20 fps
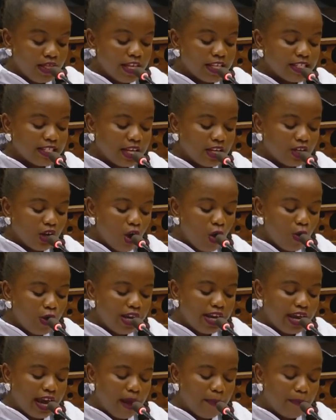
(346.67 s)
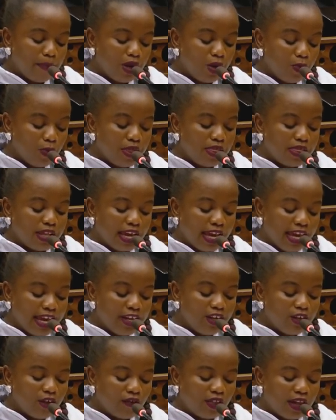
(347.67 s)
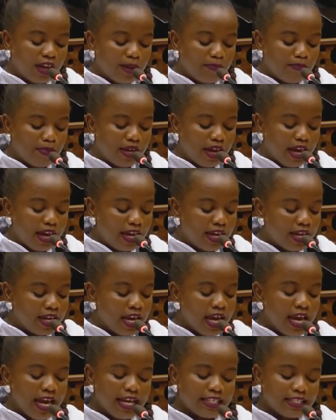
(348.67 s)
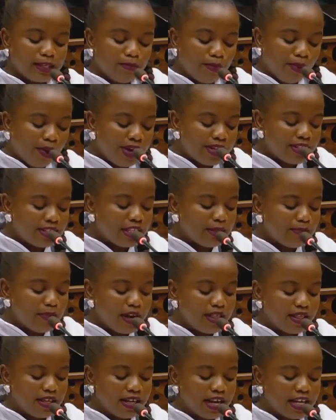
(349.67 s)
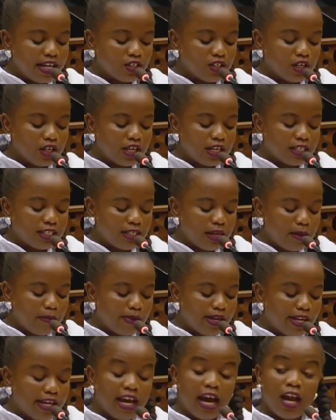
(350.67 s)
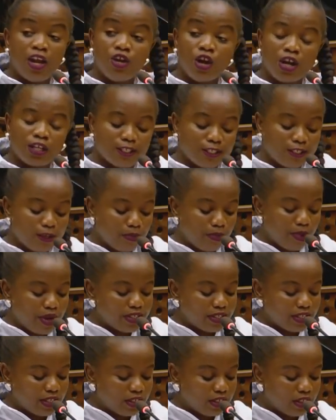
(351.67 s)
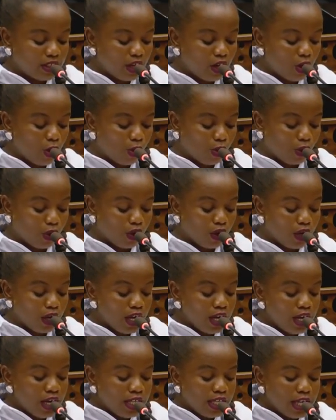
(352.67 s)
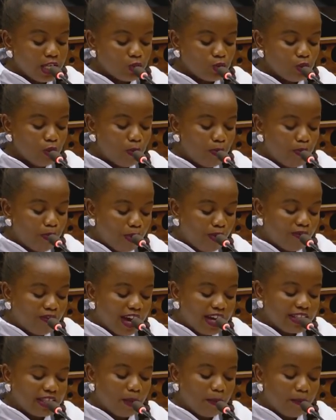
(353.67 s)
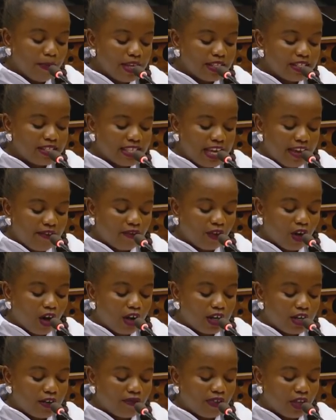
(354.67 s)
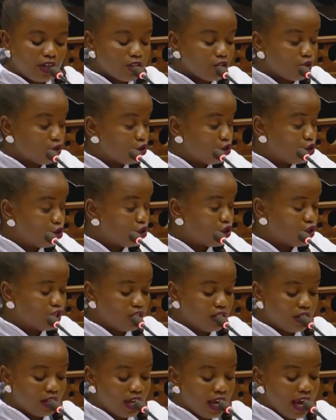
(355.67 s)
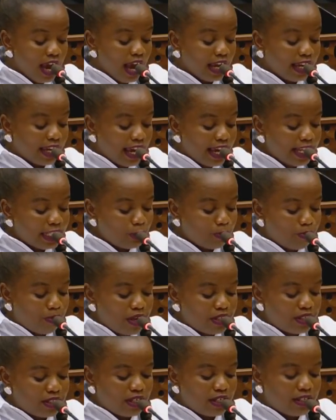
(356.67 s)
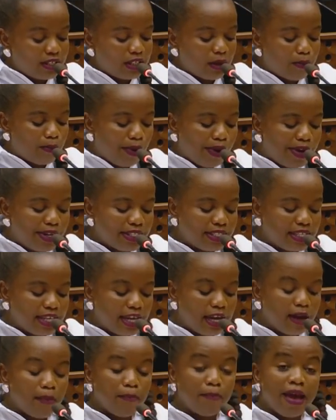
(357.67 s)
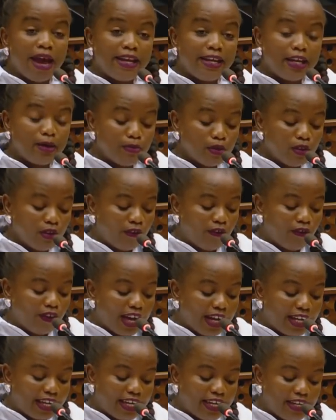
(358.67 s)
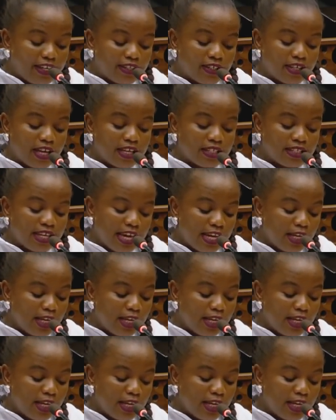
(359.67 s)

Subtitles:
This can only happen when the head of the NPA is appointed by the National Assembly and not the President alone. This will provide the best safeguard of the institution against presidents appointing malleable flunkies as